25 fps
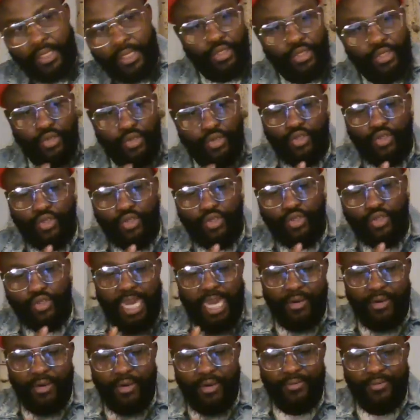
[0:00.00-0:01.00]
You see
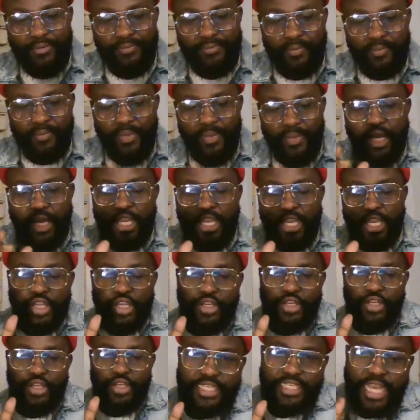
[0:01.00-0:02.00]
now.
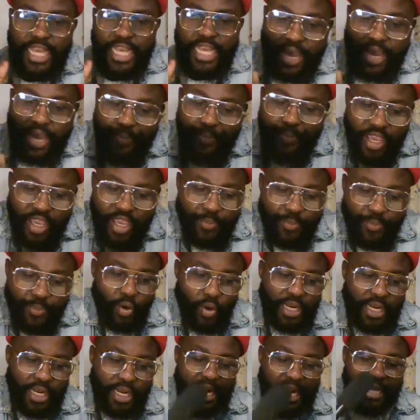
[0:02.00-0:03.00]
He said people
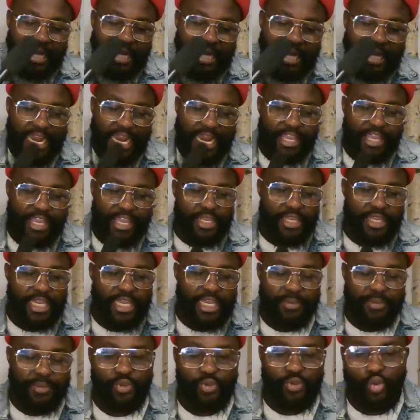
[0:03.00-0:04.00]
that are telling
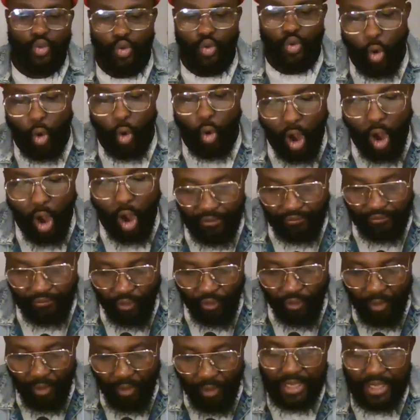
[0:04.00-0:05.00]
him to go and
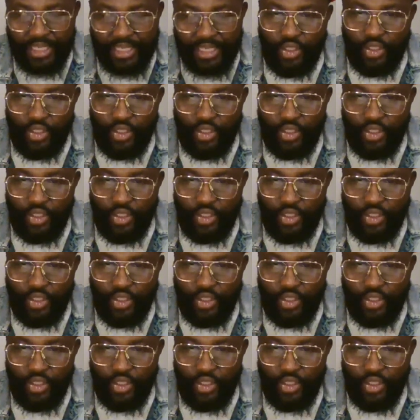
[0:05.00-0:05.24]
form his